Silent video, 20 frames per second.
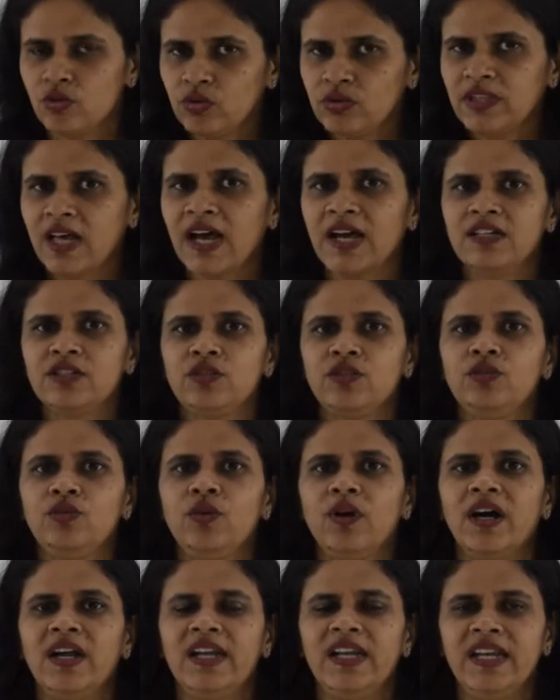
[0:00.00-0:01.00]
that
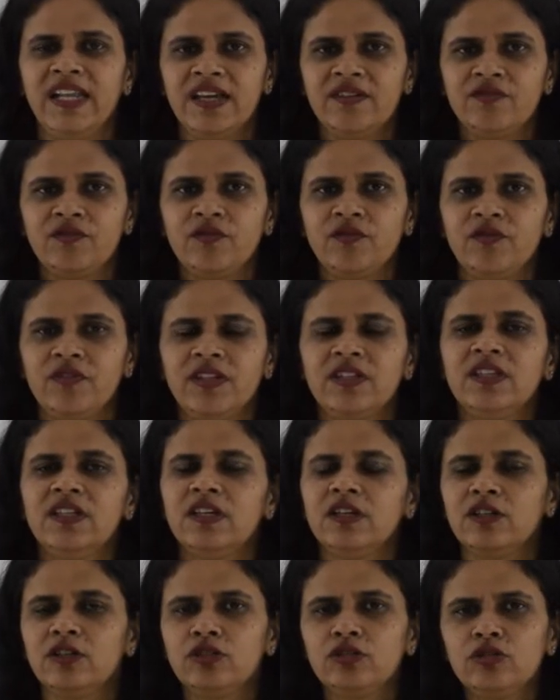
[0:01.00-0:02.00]
you are left with
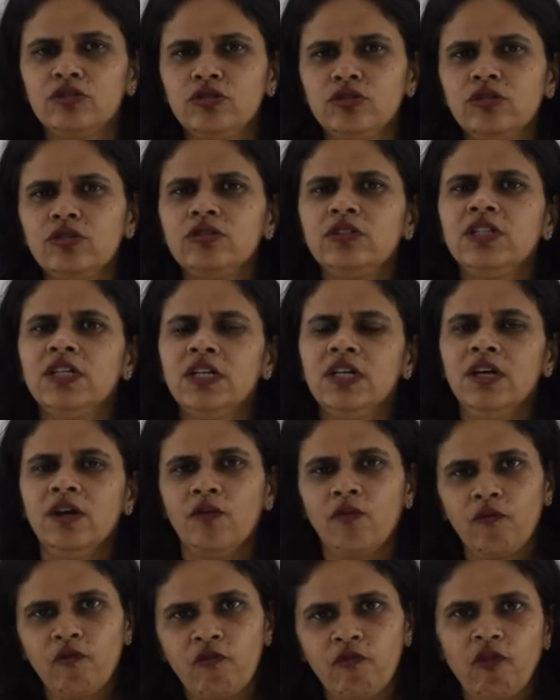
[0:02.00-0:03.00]
a good
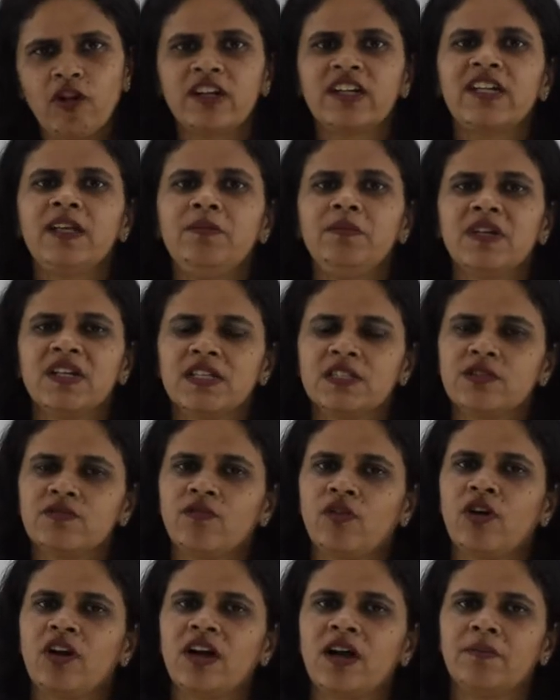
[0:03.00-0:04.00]
40 minutes
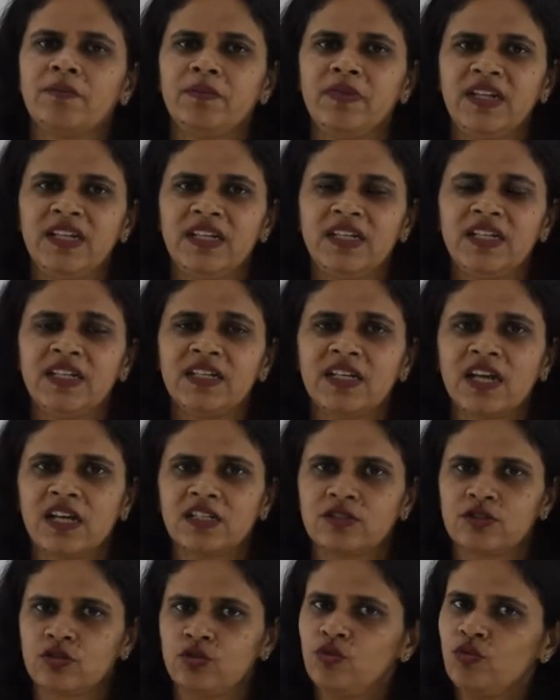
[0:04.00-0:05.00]
for completing
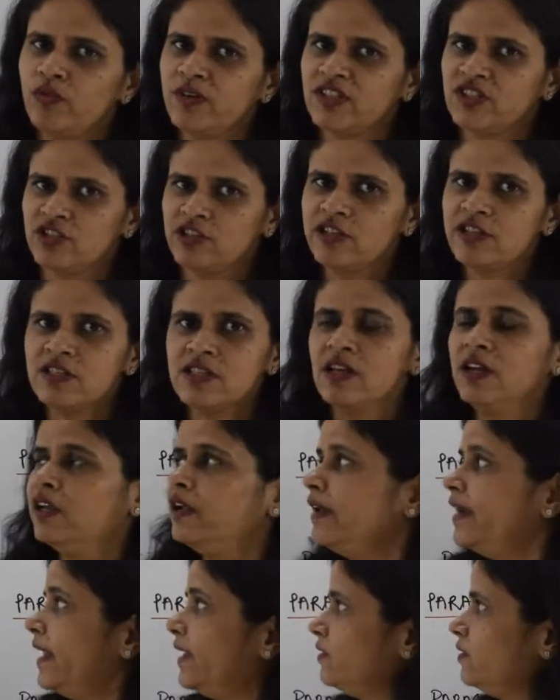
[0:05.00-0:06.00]
task 2, which is
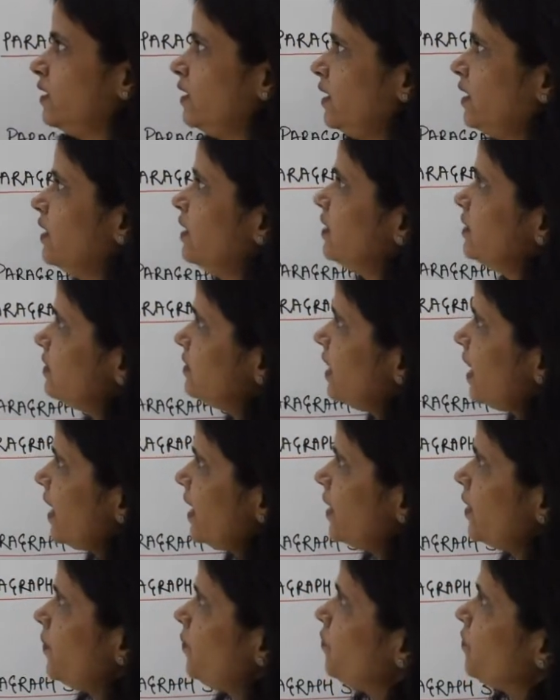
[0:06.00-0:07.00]
lengthy.
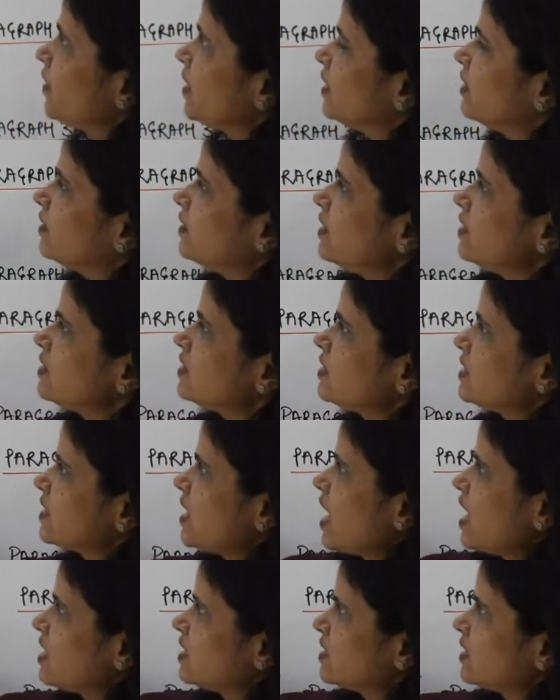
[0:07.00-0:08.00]
Then this
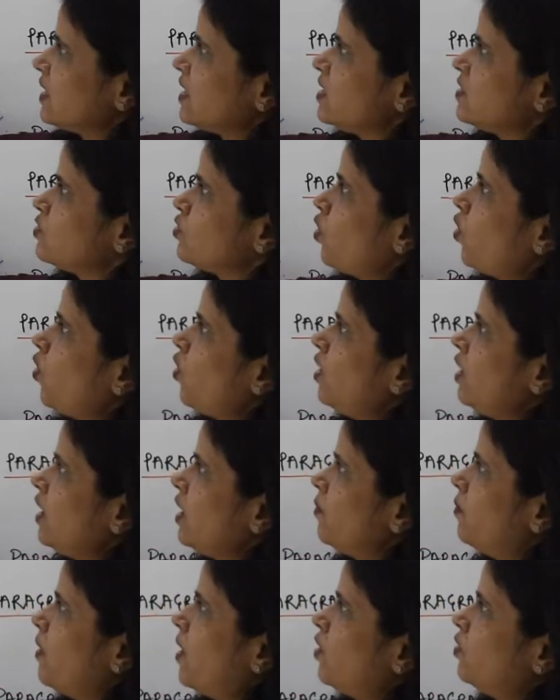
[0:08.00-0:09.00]
task is all
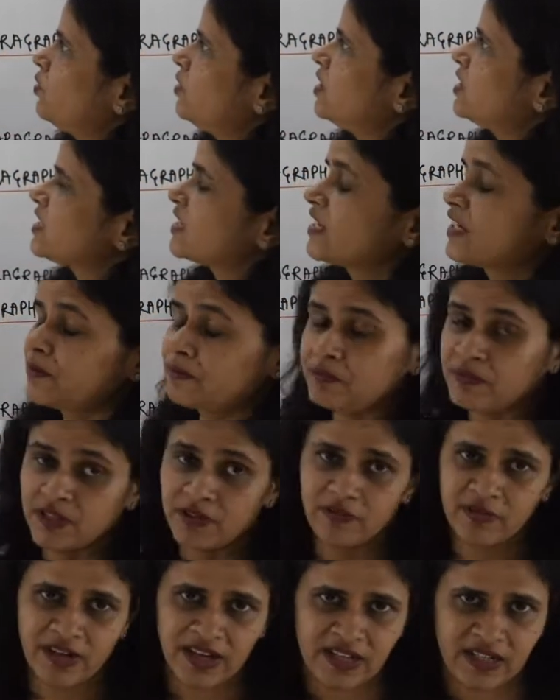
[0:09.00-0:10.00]
about
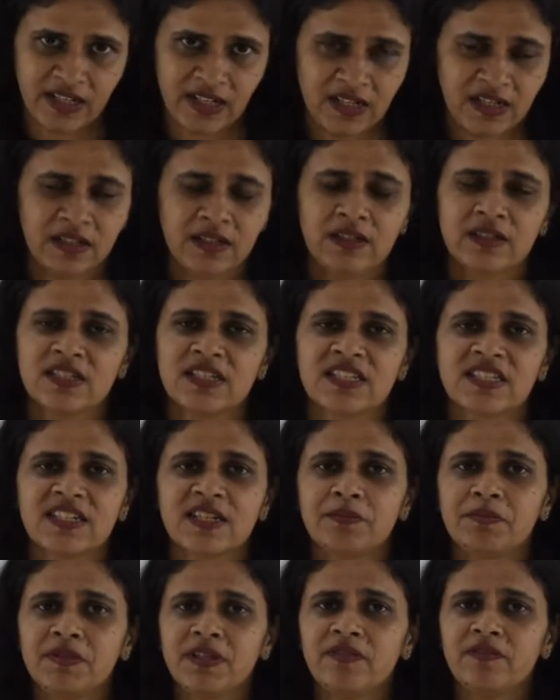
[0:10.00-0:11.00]
descriptive writing.
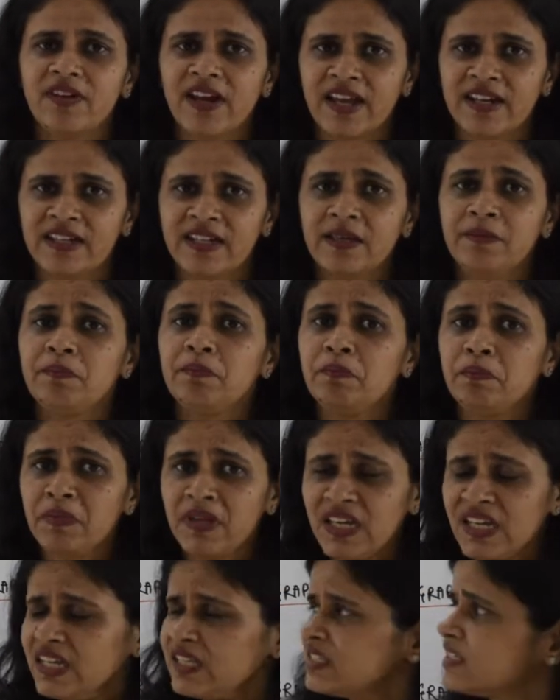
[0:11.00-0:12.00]
Descriptive writing
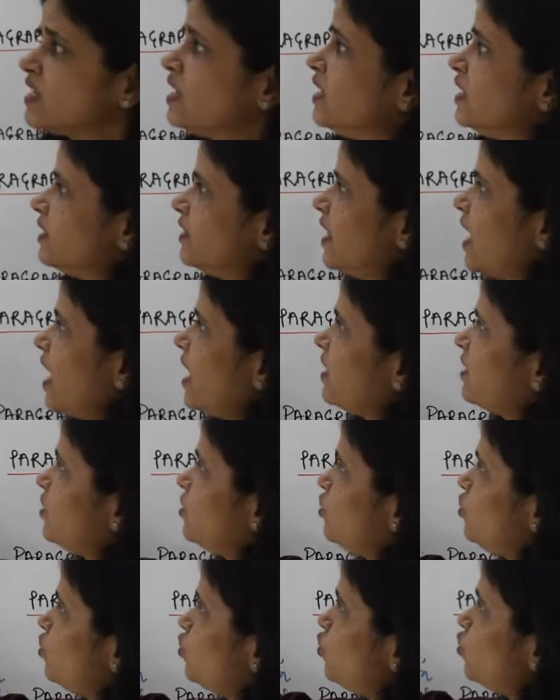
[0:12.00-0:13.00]
means that
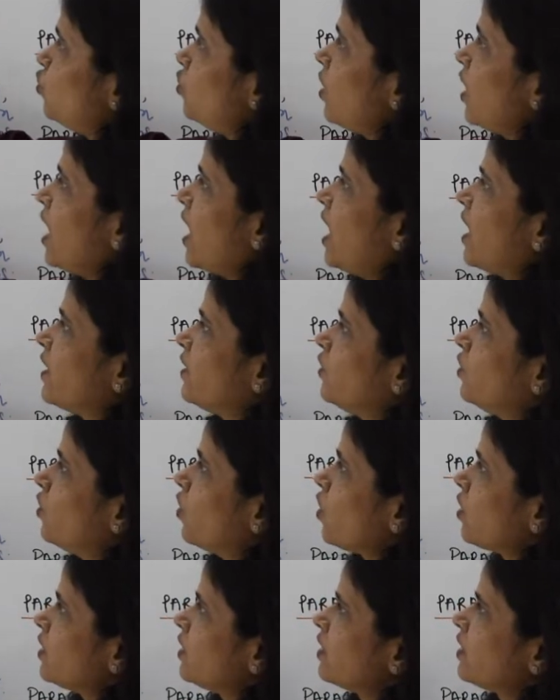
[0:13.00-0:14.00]
you are
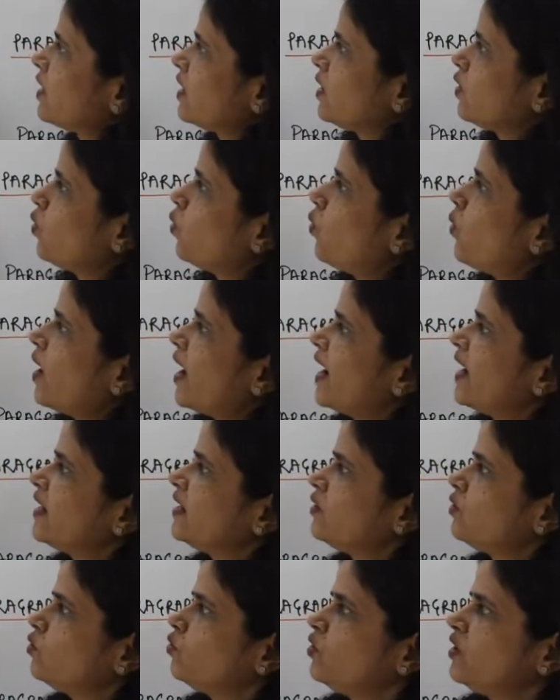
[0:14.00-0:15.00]
not
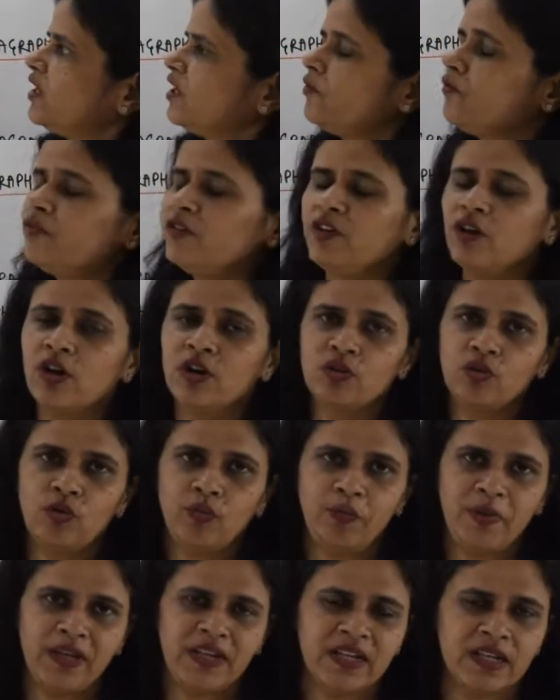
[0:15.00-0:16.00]
required to give your
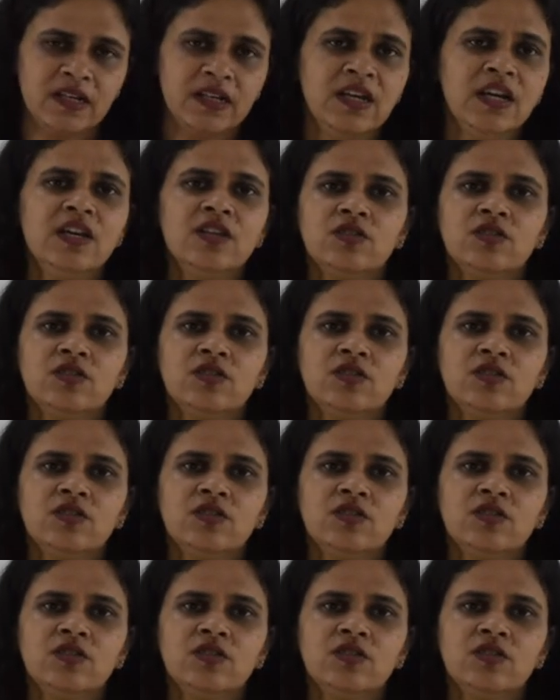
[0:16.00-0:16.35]
opinion.